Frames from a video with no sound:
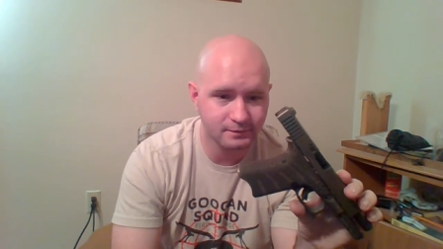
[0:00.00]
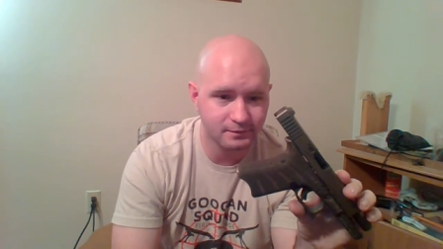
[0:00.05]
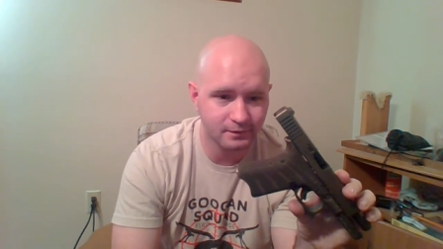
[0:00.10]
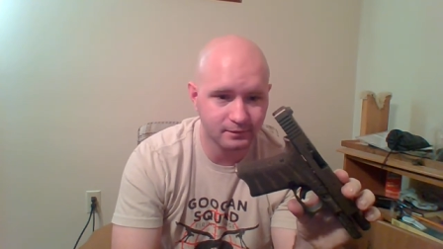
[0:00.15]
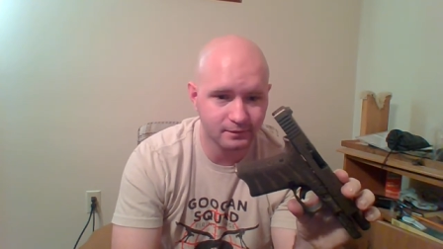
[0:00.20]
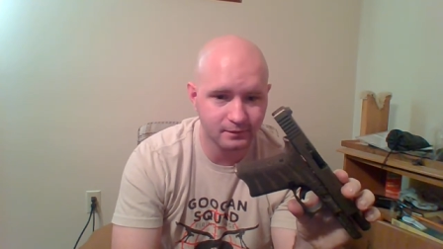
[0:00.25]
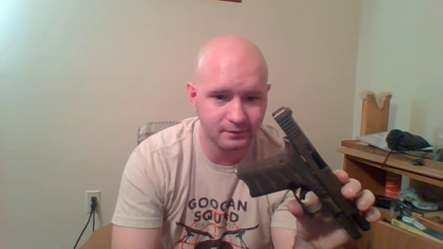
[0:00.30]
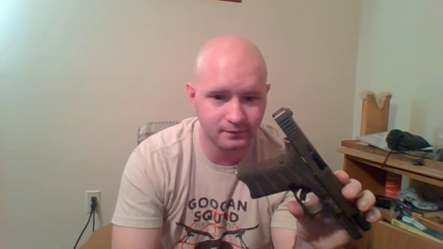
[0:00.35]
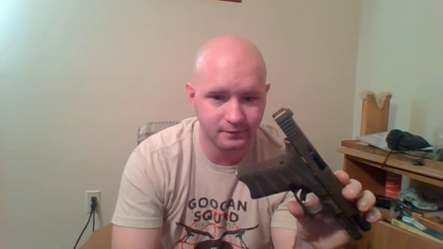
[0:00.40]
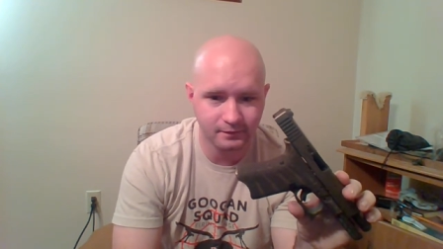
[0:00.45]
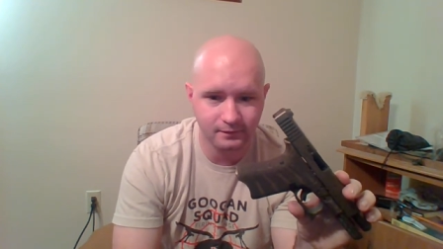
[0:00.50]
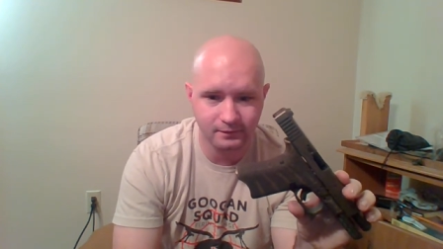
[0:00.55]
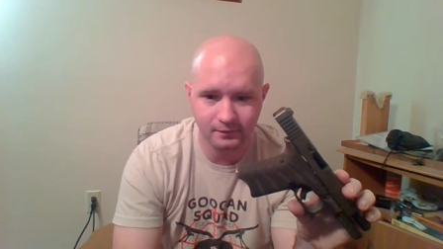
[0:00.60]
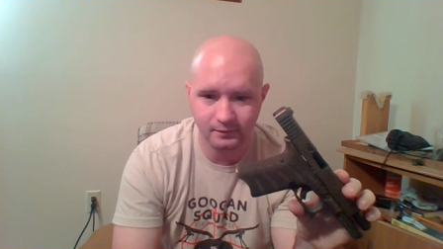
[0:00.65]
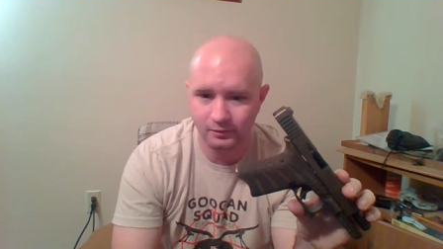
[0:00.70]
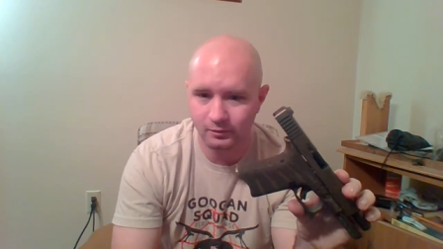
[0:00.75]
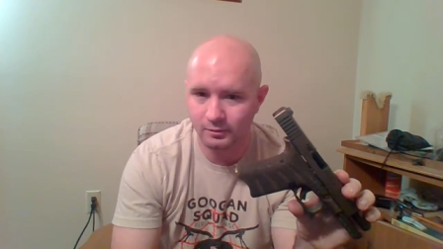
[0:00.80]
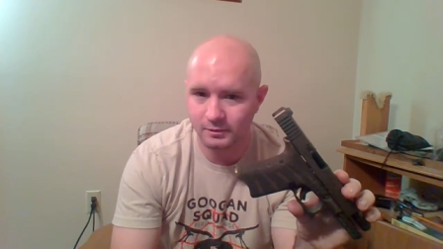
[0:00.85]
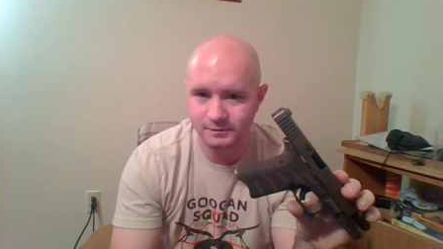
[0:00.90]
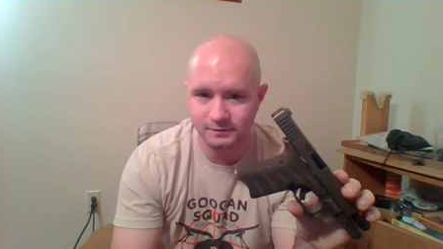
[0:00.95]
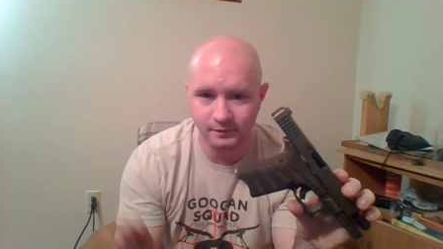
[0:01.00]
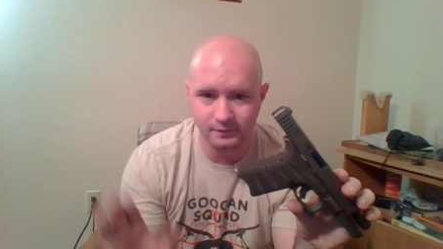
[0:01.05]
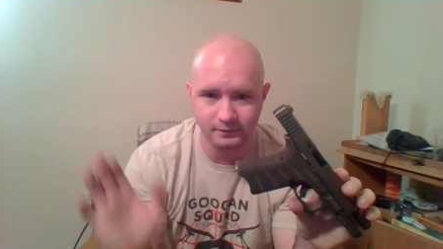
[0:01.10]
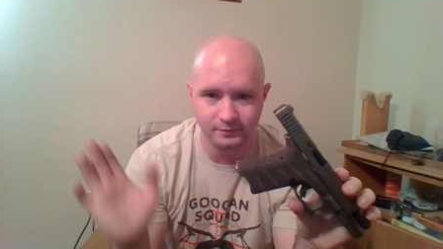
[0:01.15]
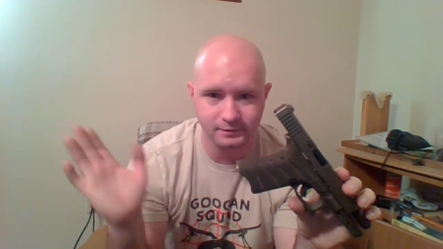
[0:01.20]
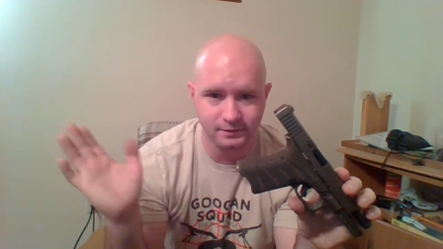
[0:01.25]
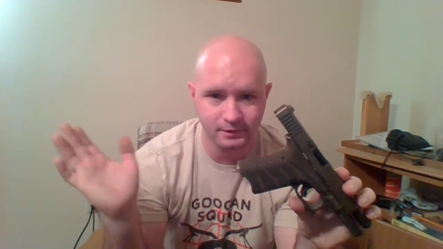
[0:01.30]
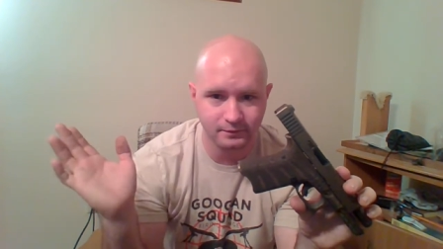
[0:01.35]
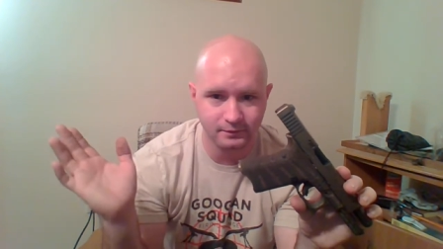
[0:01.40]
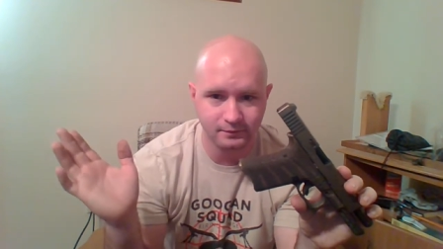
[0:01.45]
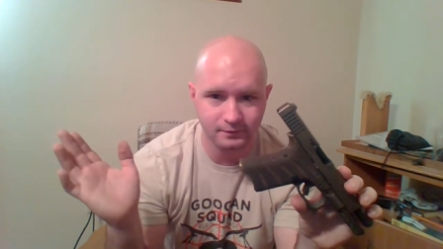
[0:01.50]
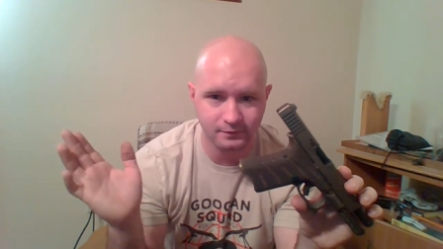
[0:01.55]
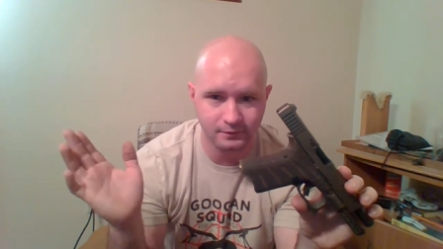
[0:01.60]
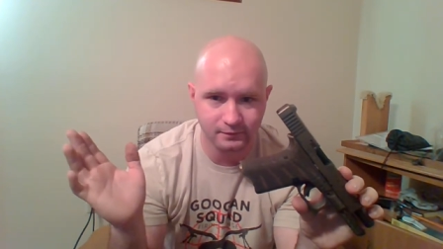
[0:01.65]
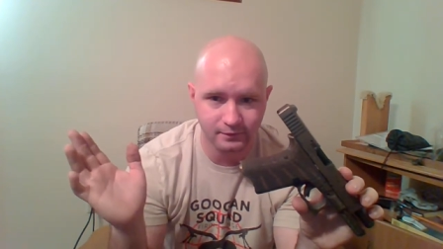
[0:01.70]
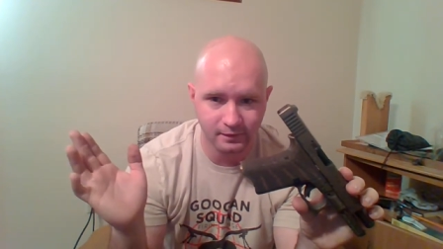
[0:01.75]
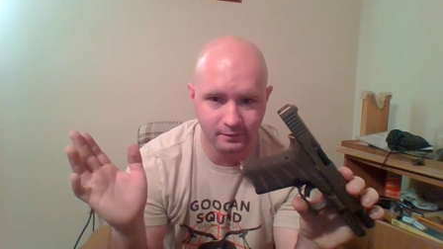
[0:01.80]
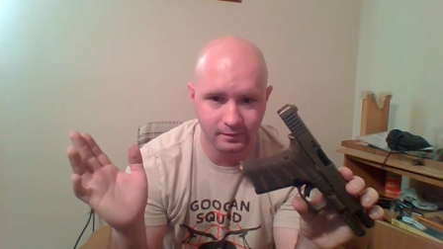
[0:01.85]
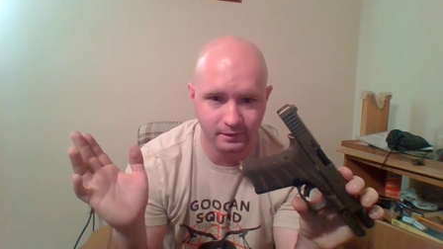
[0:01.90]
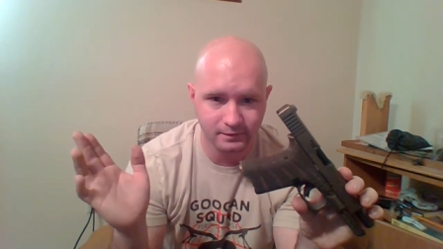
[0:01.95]
triggers and a whole bunch of other trainers
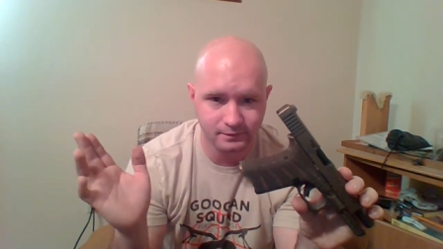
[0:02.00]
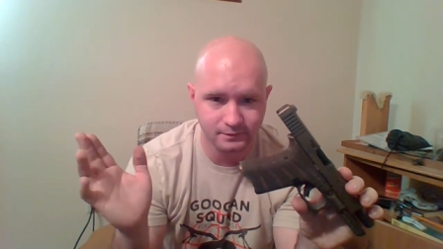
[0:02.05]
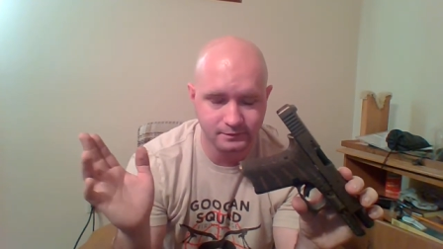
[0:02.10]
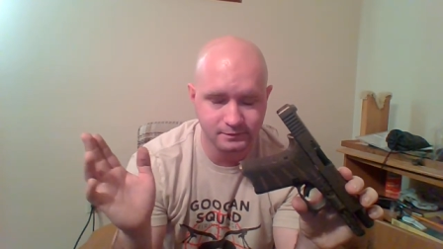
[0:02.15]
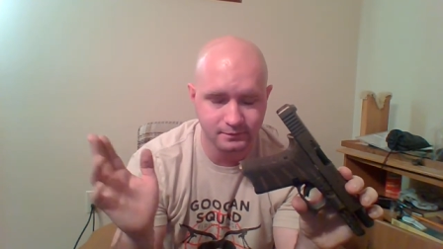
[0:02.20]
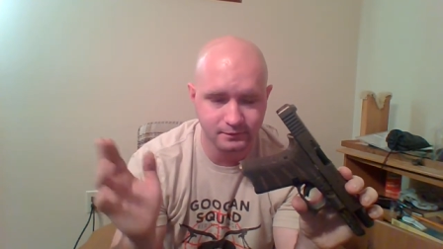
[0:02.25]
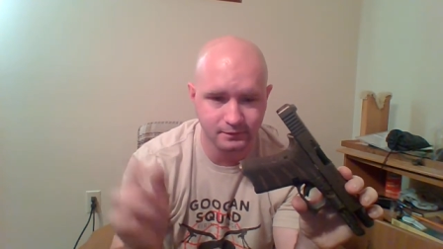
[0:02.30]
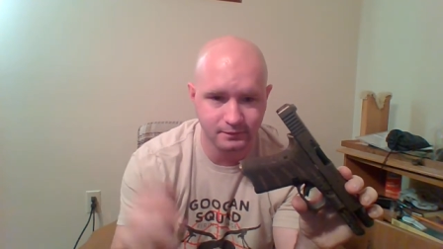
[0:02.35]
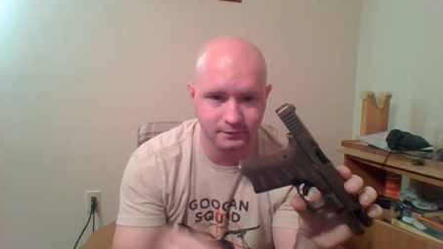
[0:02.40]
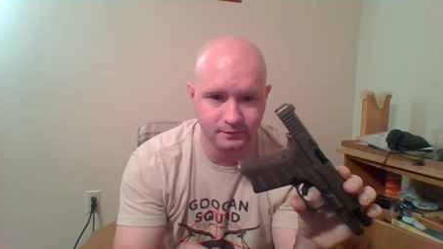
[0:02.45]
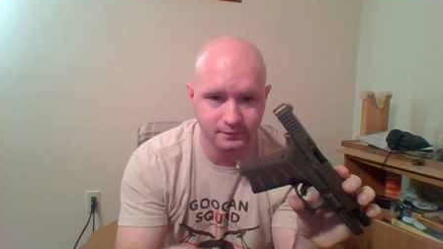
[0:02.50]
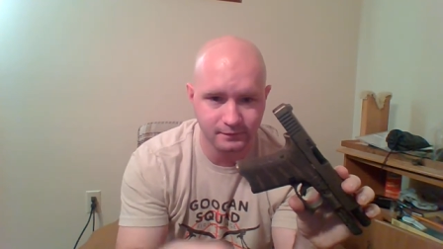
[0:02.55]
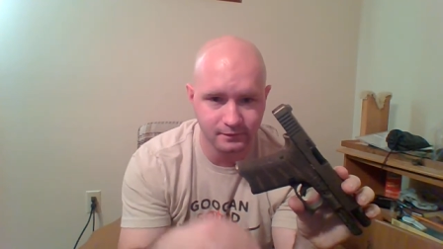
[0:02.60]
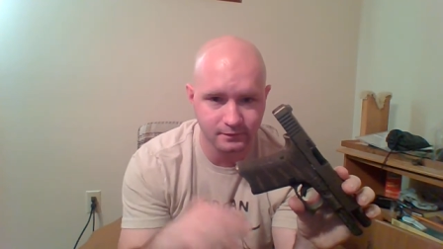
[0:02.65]
use Apex triggers.